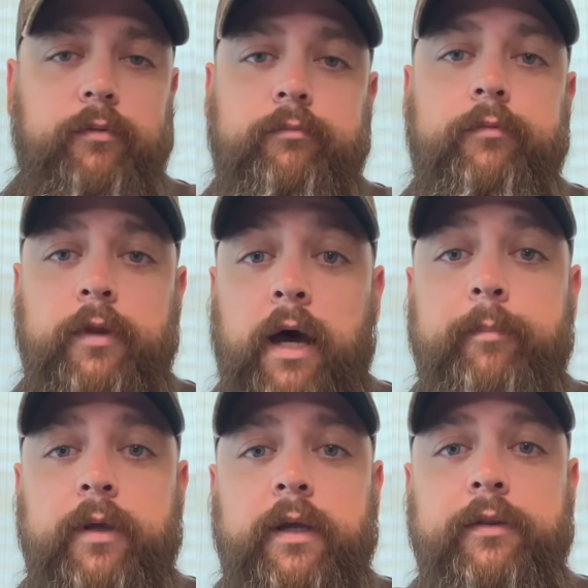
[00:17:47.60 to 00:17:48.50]
not
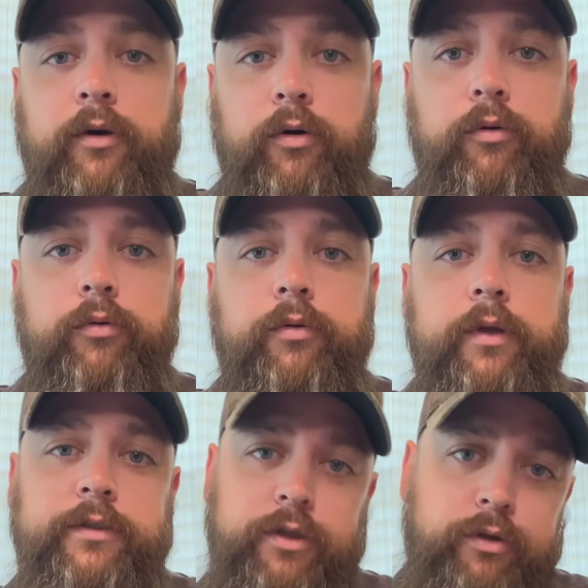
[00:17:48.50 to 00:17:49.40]
being in the hole
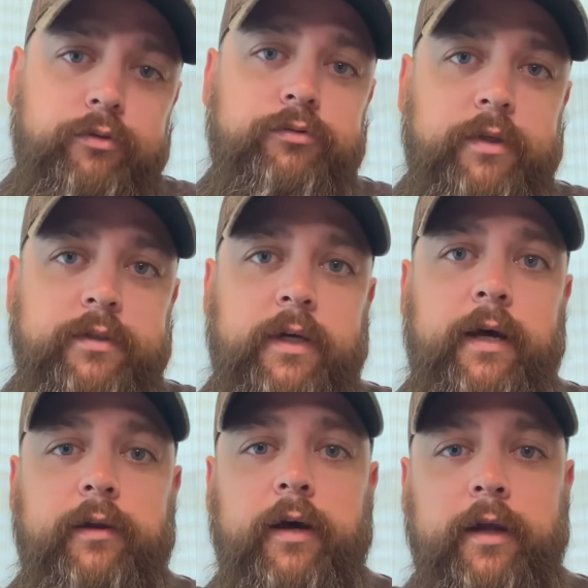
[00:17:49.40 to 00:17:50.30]
is a huge reason
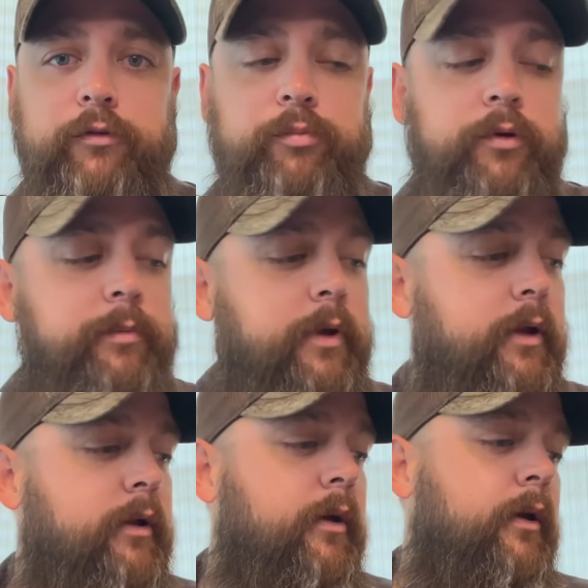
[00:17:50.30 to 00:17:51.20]
I do prepay.